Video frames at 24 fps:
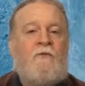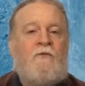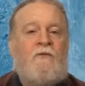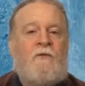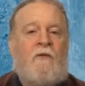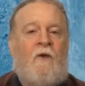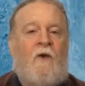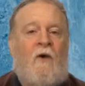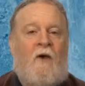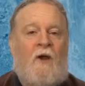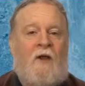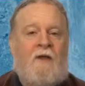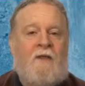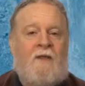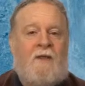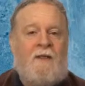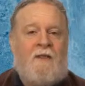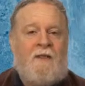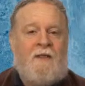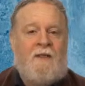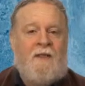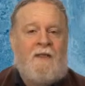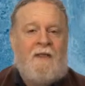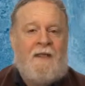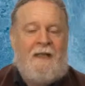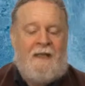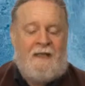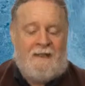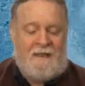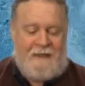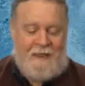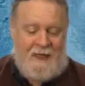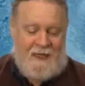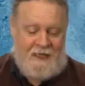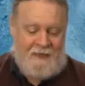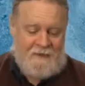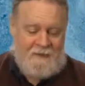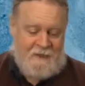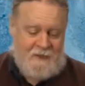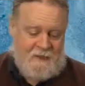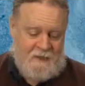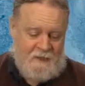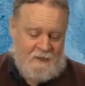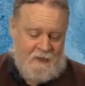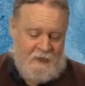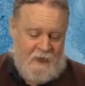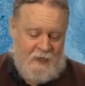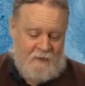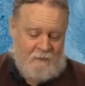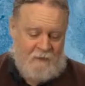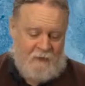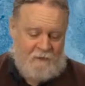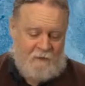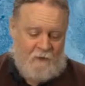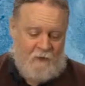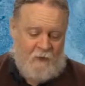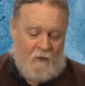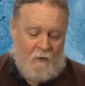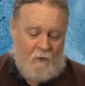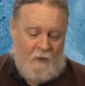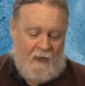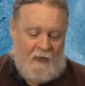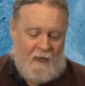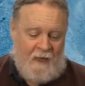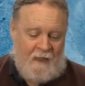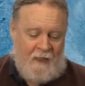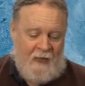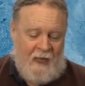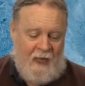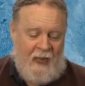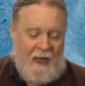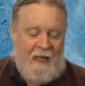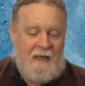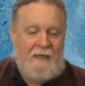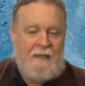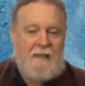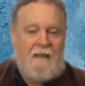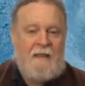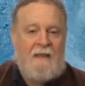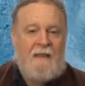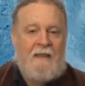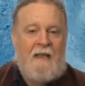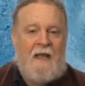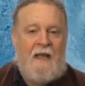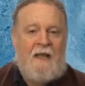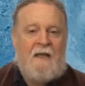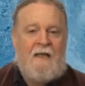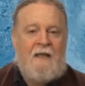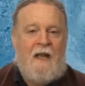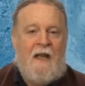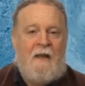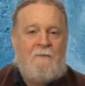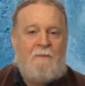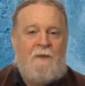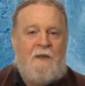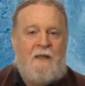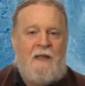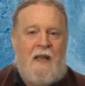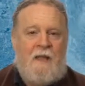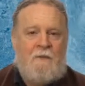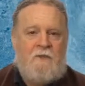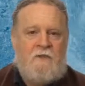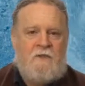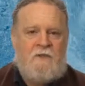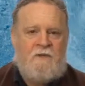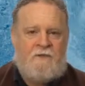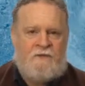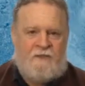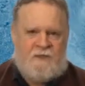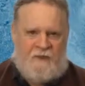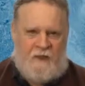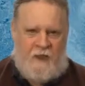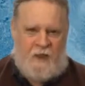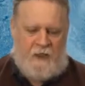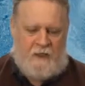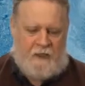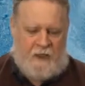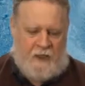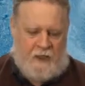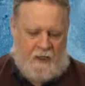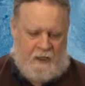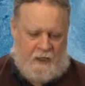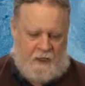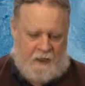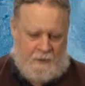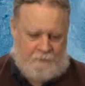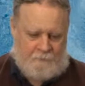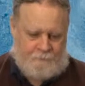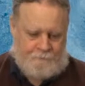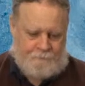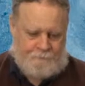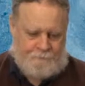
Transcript: fraud in Kansas before winning and then not being able to find any.